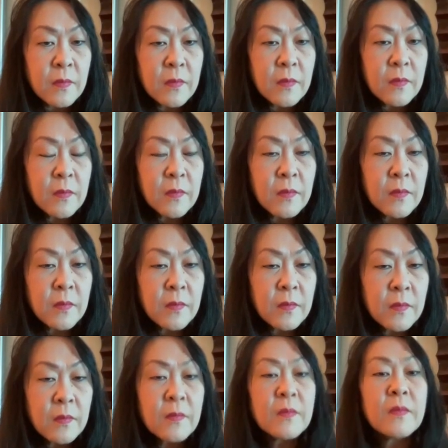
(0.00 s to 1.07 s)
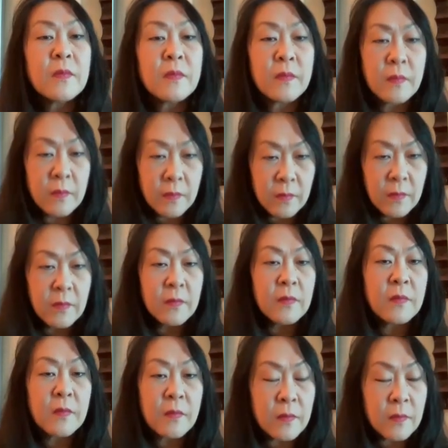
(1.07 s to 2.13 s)

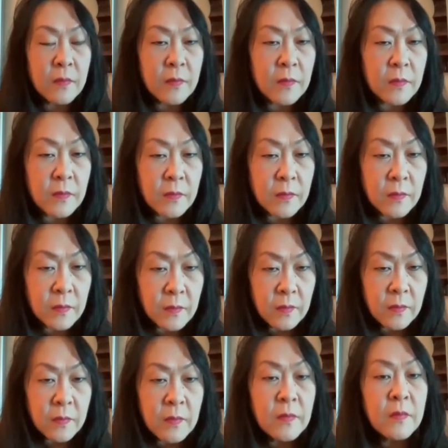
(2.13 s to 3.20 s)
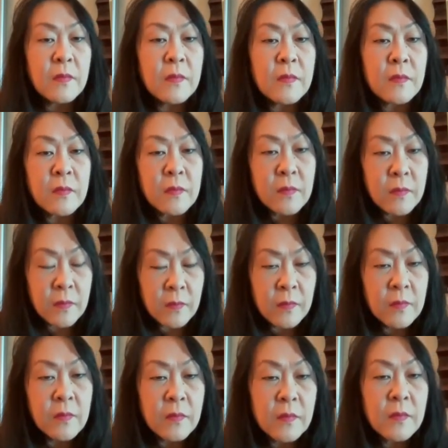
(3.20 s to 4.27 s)

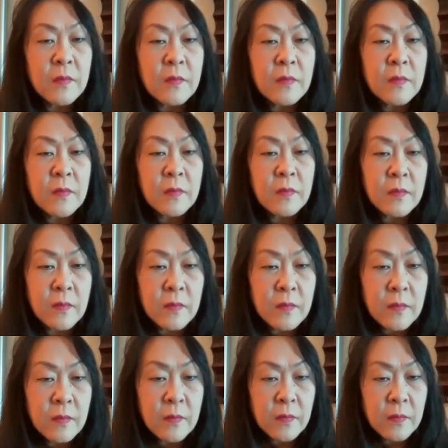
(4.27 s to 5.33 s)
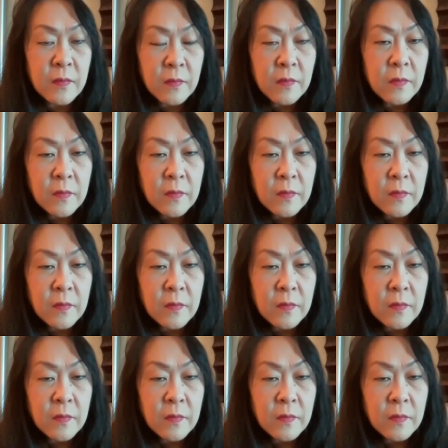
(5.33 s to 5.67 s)
The person shown says nothing.